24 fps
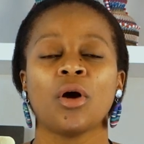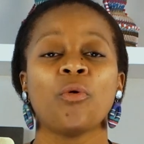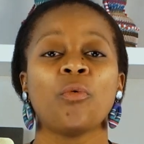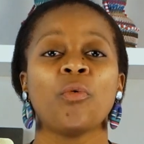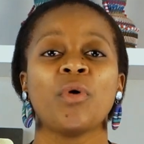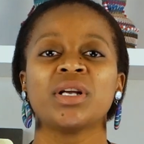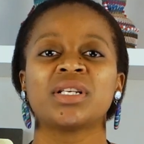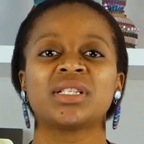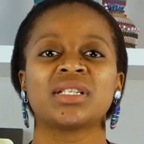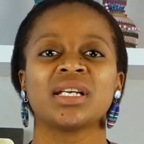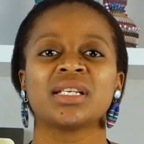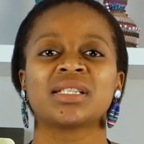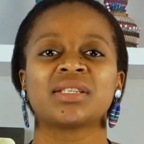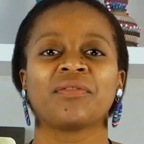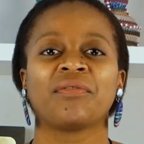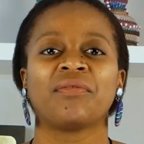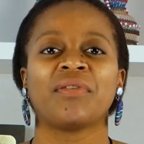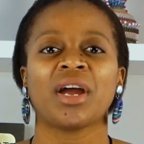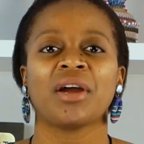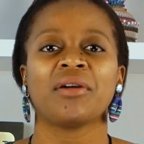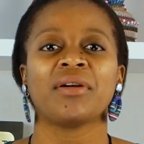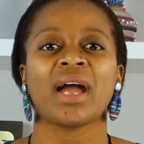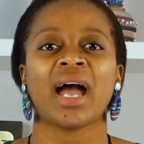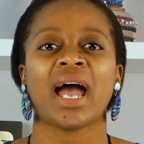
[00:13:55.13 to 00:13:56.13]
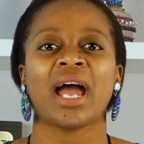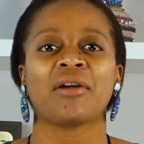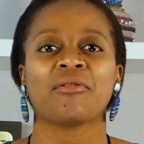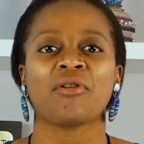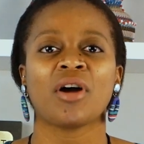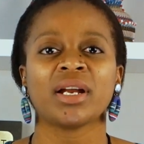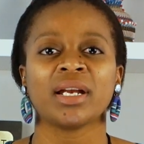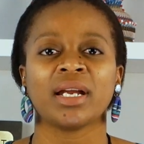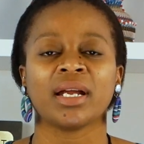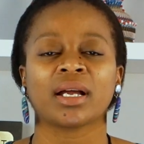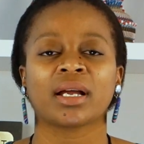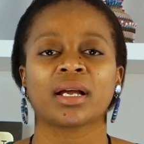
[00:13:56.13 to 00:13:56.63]
which is very
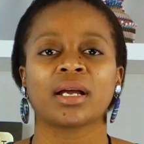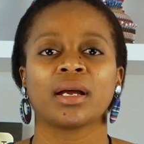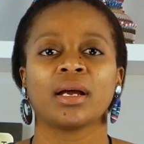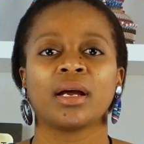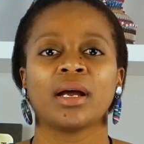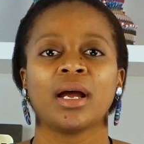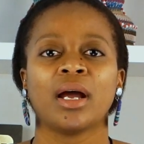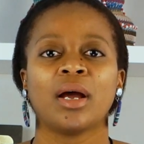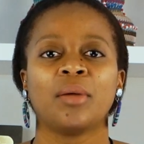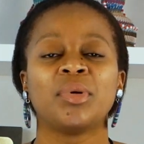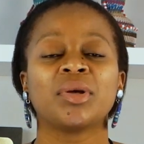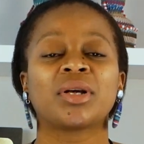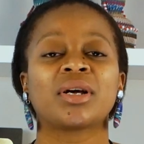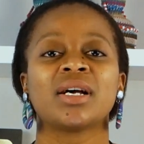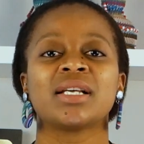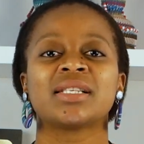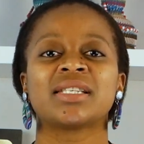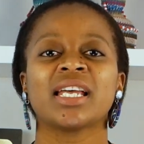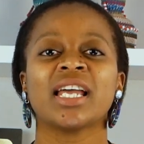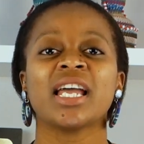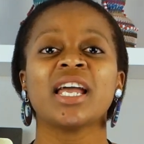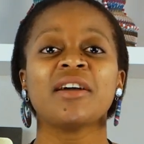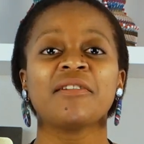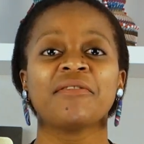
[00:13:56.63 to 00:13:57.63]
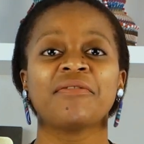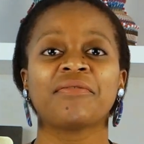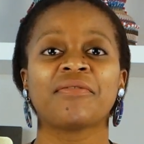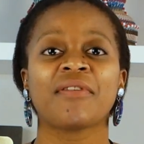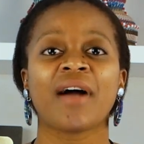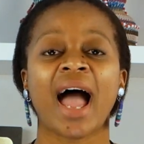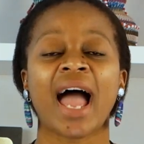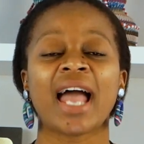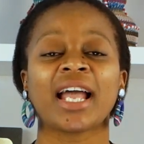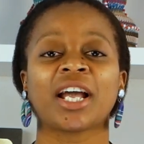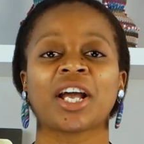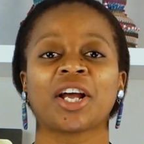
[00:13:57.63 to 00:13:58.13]
ironic, because if
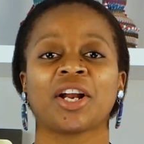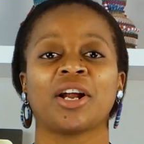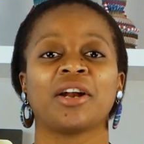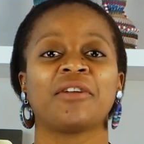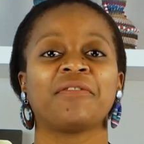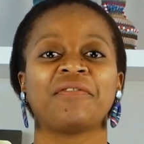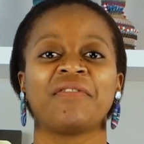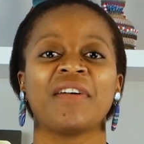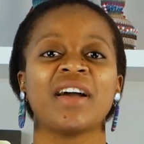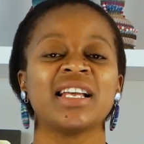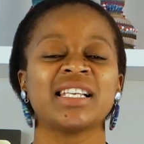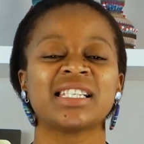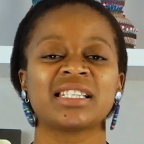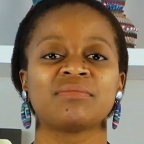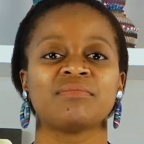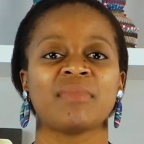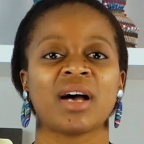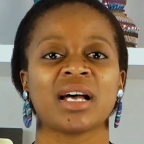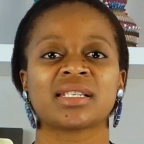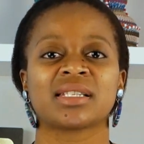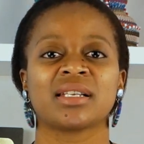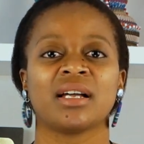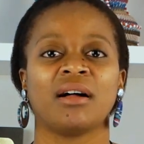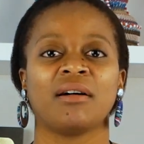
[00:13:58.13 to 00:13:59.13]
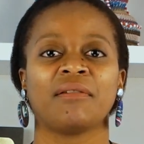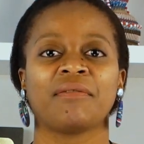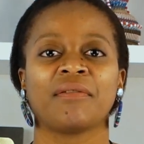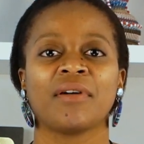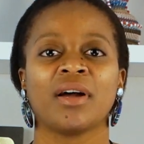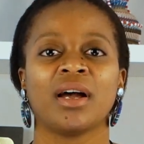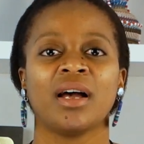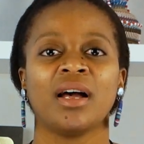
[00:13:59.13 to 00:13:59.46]
I cannot face myself,